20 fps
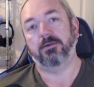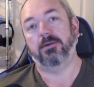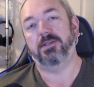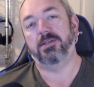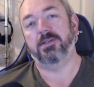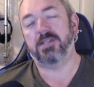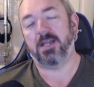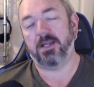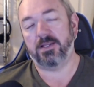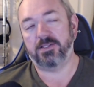
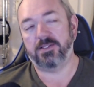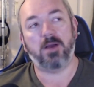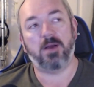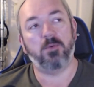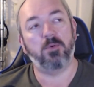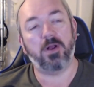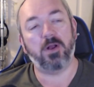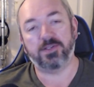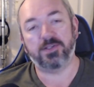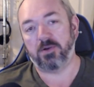It's time
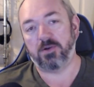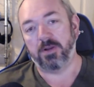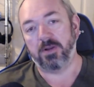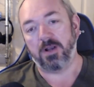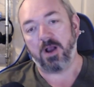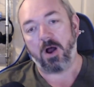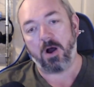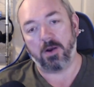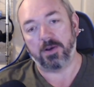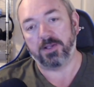we all start
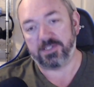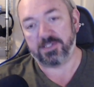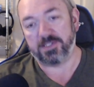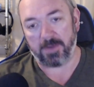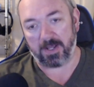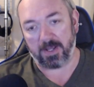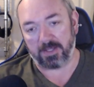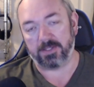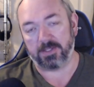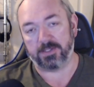being honest
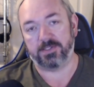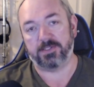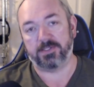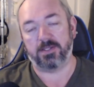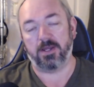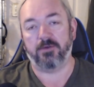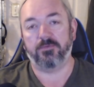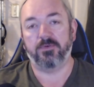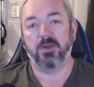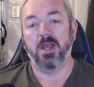about this
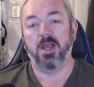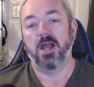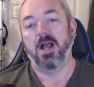stuff.